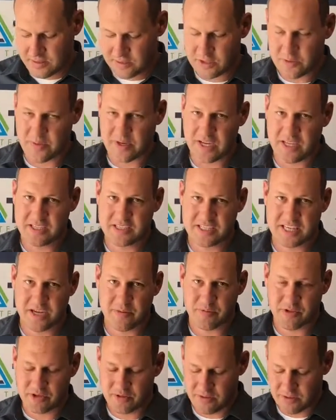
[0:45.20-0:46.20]
To begin
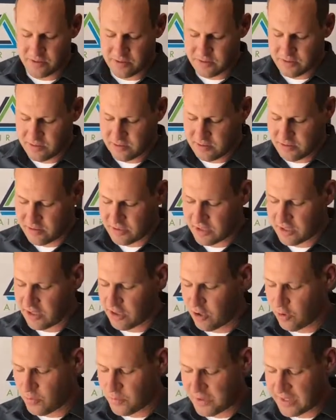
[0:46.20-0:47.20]
sampling, you're going to
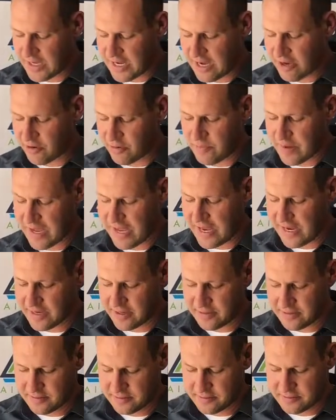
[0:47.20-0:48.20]
open the outer bag
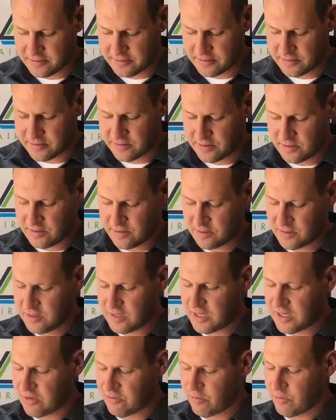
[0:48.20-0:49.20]

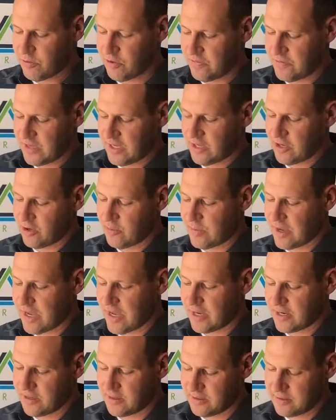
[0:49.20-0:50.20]
and remove the inner
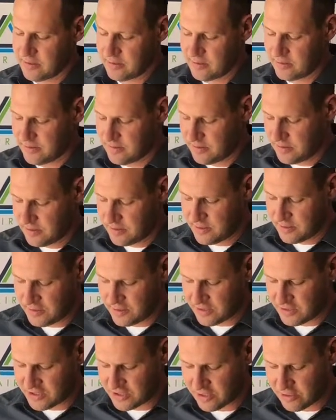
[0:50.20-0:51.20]
bag.
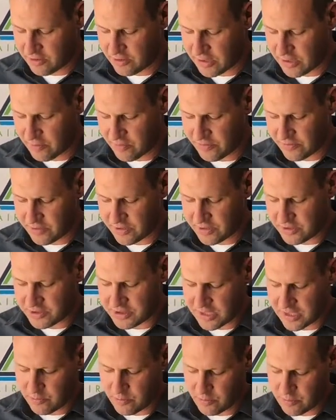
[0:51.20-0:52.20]
The serial number for your
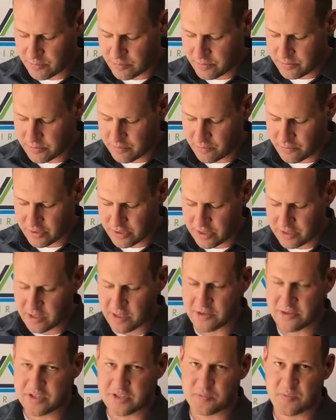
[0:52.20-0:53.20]
sample will be printed
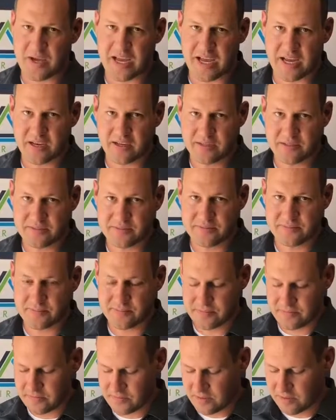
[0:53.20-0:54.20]
on this bag.
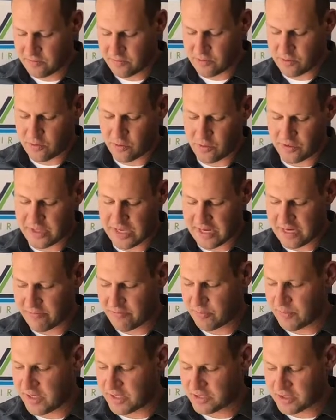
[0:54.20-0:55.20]
Record that
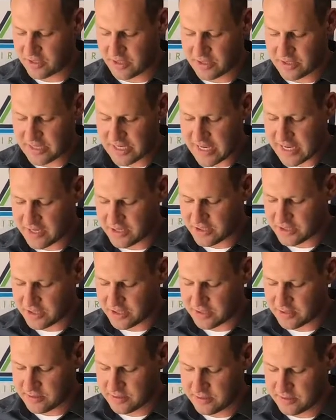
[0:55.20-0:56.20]
information on the data
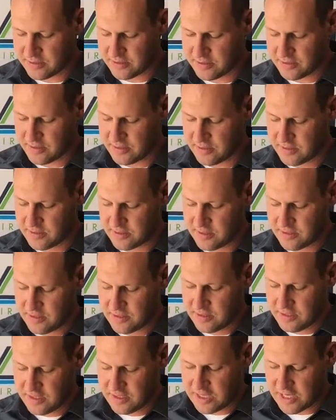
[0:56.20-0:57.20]
sheet
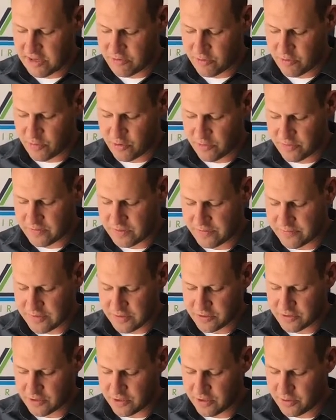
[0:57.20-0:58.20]
and remove the
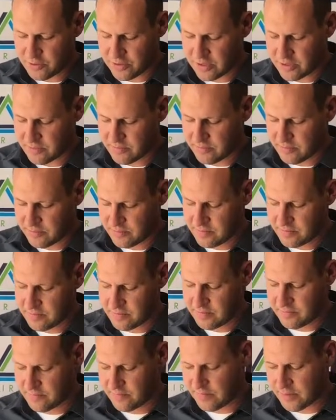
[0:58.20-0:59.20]
filter union
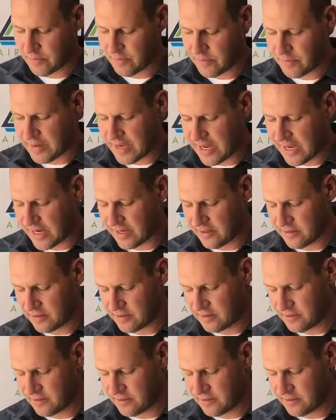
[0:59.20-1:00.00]
from the bag.